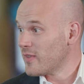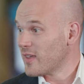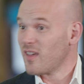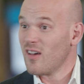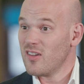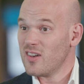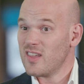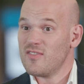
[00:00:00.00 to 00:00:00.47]
They
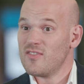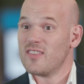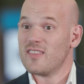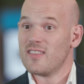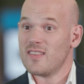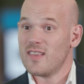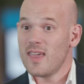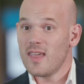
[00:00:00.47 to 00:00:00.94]
can't even
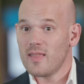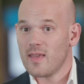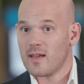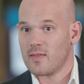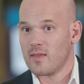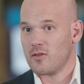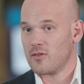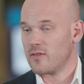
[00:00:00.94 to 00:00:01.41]
see
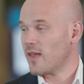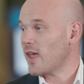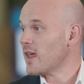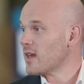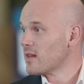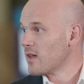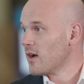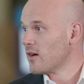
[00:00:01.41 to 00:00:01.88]
that there's
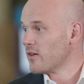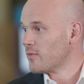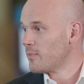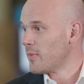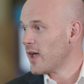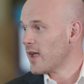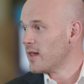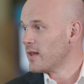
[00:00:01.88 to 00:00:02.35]
8 cars
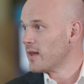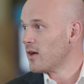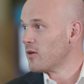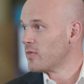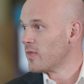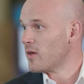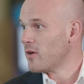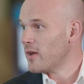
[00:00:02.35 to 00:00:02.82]
piled
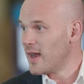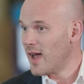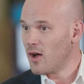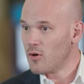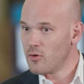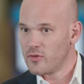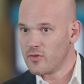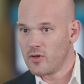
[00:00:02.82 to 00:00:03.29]
out there, and
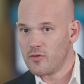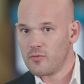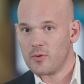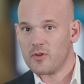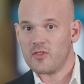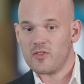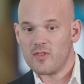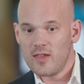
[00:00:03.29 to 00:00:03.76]
our
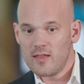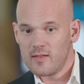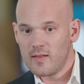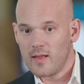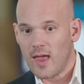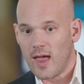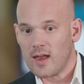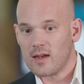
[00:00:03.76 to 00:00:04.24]
software sees
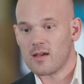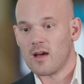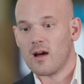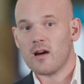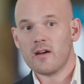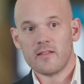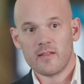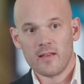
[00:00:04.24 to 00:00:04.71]
the 8
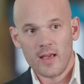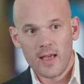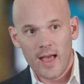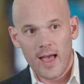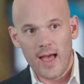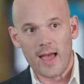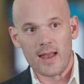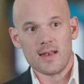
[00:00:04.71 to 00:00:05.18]
cars
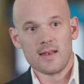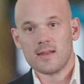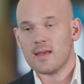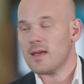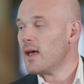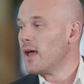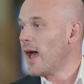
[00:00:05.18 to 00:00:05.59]
and